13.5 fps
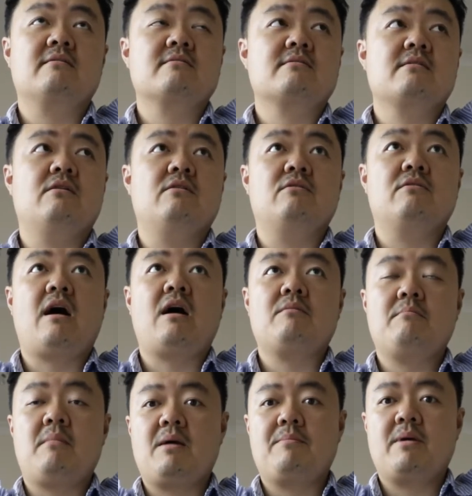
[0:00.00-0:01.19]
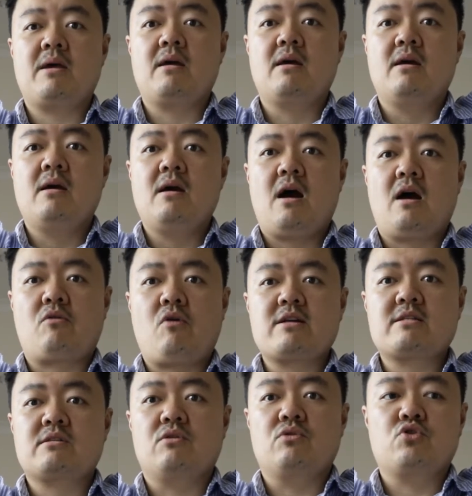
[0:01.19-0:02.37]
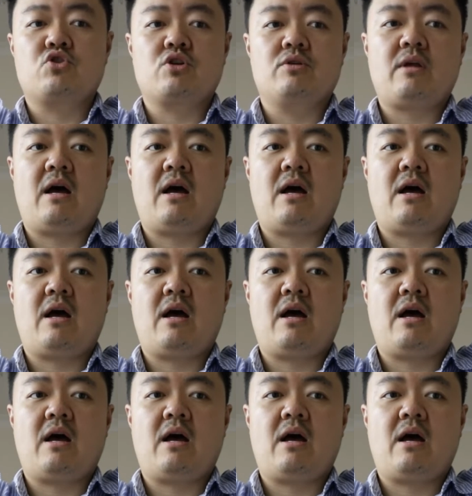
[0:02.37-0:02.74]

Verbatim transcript: So that might be a great solution.